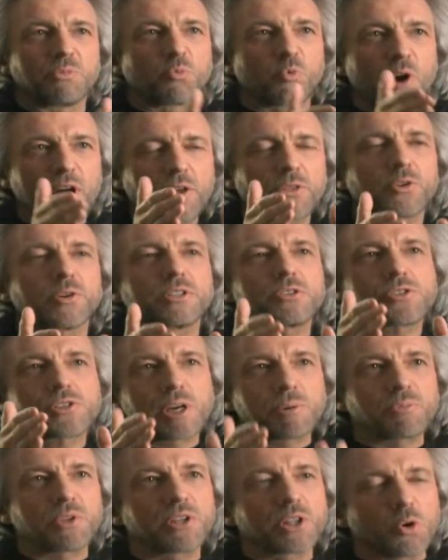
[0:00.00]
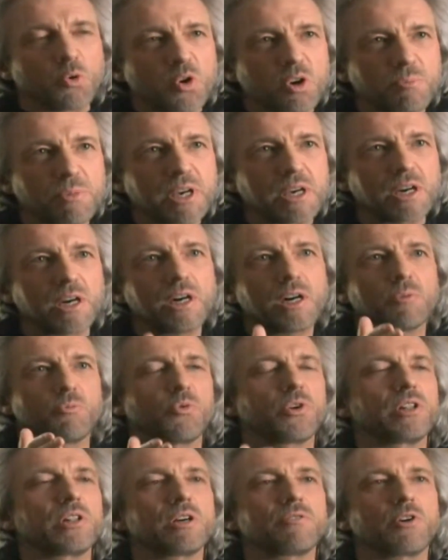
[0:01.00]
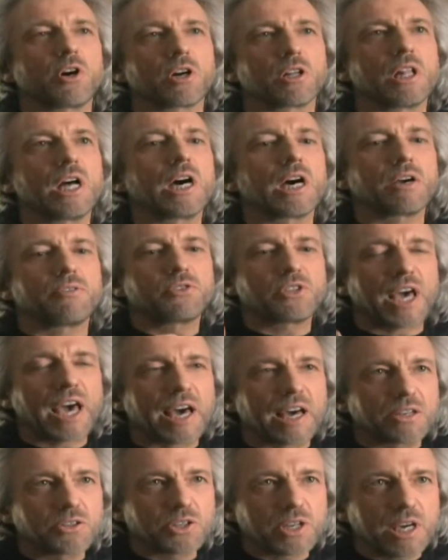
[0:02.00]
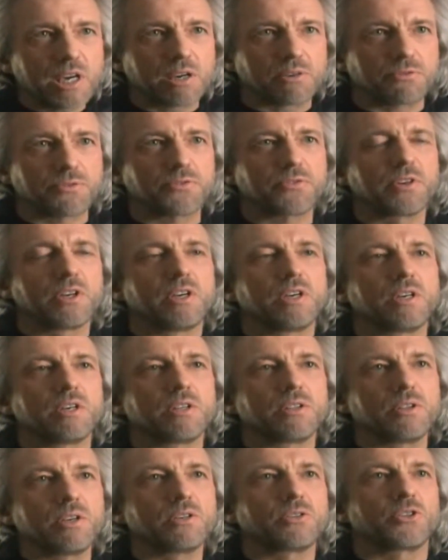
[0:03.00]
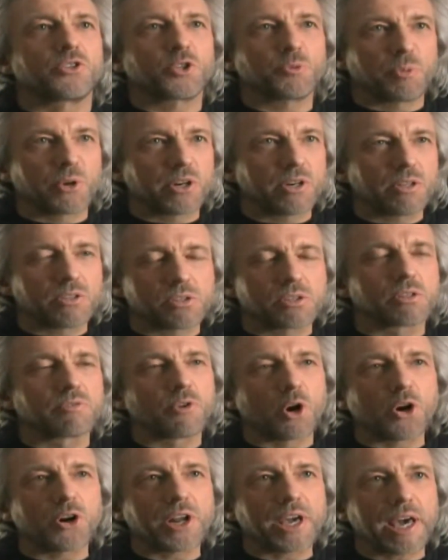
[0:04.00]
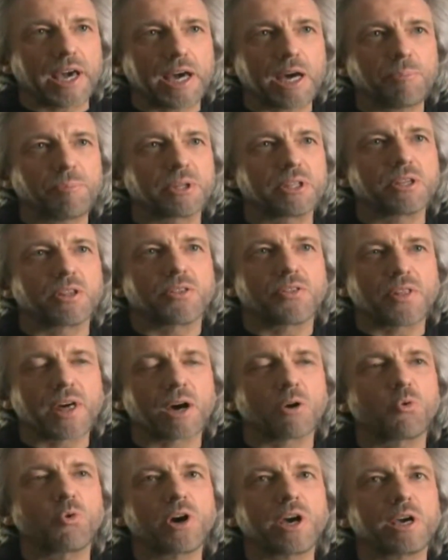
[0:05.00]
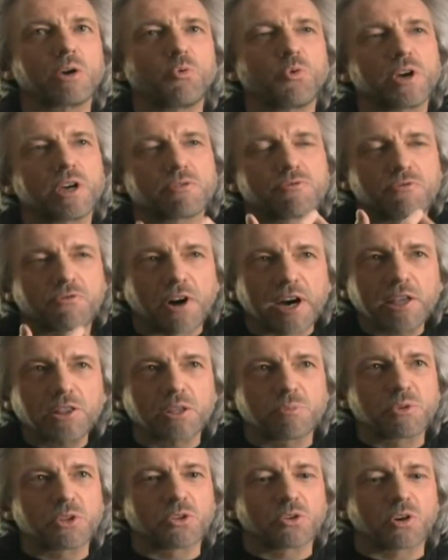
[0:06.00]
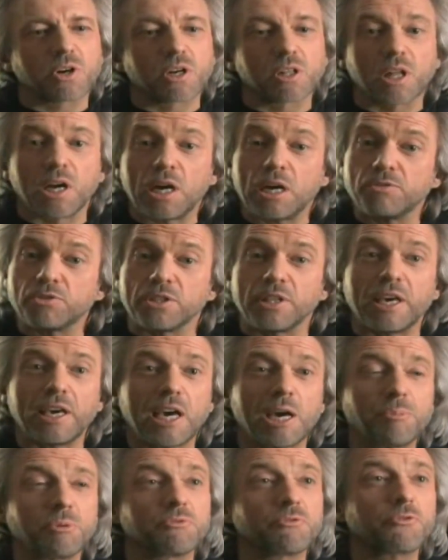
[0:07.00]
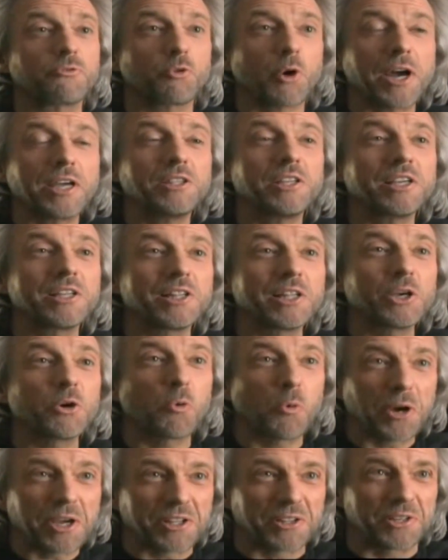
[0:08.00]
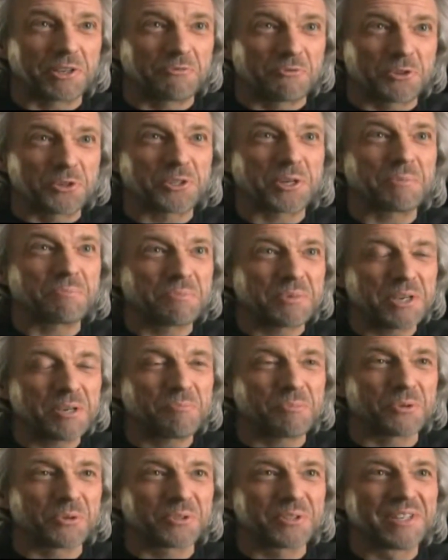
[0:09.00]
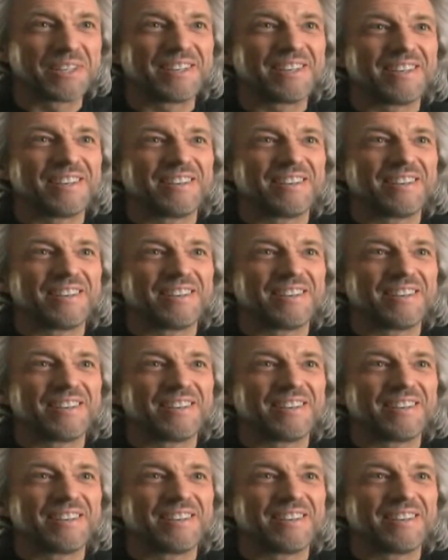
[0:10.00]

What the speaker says: Rather, it's something that we become. We live our lives as if these experiences have already happened, and in that way we invite them into our lives, and they happen frighteningly quickly for some people.